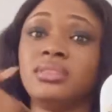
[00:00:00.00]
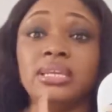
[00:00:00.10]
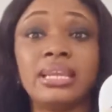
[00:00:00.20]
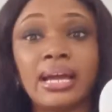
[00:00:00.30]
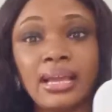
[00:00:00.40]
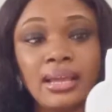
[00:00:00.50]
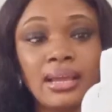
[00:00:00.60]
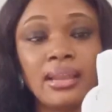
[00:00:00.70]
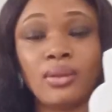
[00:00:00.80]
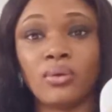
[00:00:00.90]
thinner
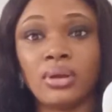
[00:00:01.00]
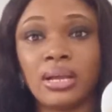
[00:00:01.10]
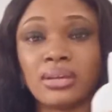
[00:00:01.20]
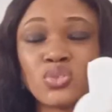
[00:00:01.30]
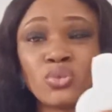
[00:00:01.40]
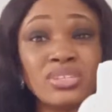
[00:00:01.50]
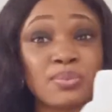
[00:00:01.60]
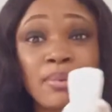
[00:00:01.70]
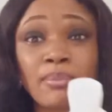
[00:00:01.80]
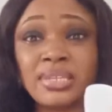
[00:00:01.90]
and longer, so it's
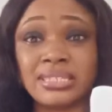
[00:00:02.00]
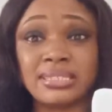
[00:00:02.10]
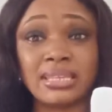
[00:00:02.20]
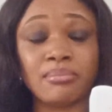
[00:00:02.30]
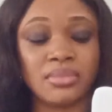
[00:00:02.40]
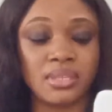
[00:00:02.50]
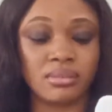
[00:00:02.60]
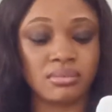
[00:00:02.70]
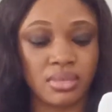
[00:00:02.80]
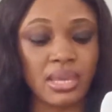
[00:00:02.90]
probably the same
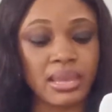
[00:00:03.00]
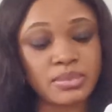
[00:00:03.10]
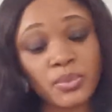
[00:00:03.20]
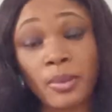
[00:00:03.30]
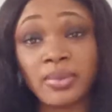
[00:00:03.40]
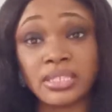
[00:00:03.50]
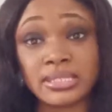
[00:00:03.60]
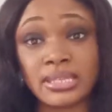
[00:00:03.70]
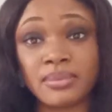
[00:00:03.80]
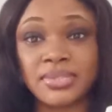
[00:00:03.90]
thing. Yeah, it's probably the
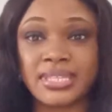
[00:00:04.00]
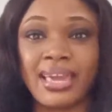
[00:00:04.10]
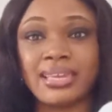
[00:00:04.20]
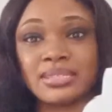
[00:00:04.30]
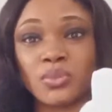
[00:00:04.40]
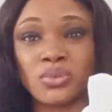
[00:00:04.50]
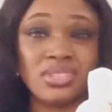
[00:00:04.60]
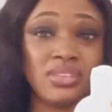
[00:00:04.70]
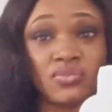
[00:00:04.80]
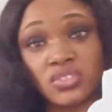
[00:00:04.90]
same size, but
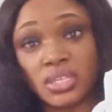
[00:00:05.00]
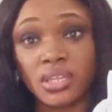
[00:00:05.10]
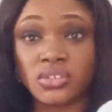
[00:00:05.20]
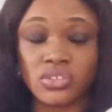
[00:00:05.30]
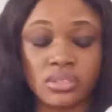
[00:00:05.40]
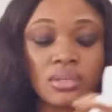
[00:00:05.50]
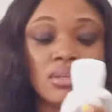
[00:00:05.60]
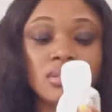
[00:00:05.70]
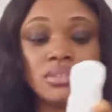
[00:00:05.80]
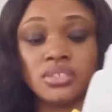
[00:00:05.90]
they've changed
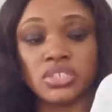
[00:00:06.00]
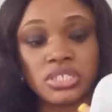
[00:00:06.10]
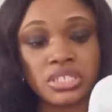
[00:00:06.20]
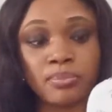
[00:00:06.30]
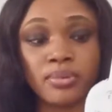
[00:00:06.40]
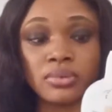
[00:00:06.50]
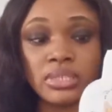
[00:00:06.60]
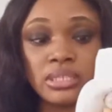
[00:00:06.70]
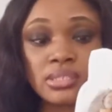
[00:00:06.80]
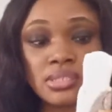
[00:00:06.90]
the shape on
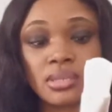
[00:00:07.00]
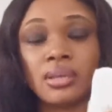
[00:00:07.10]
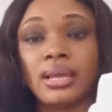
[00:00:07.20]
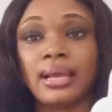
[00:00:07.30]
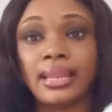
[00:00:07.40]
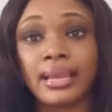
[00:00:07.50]
it. And